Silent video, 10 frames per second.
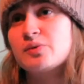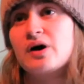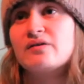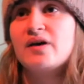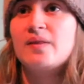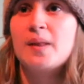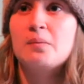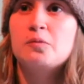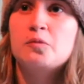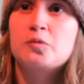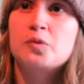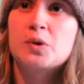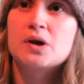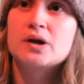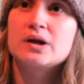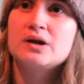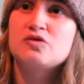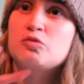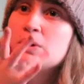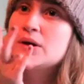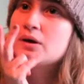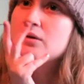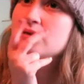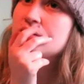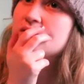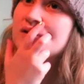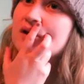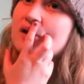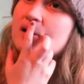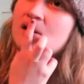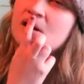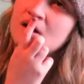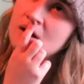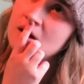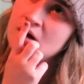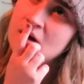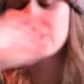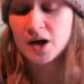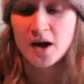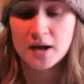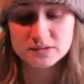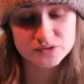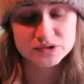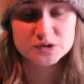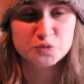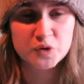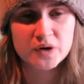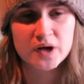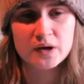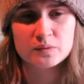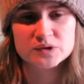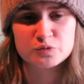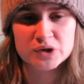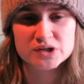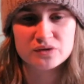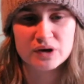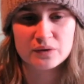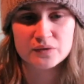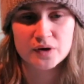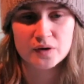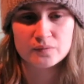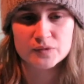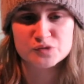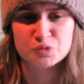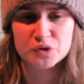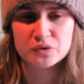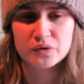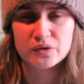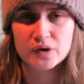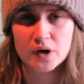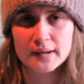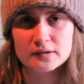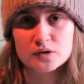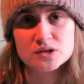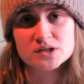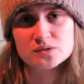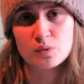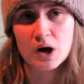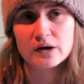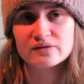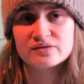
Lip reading: Wife, and then Believe Me, I think. Anyway, it was a really good book. It was based around this bloke that had lost his wife,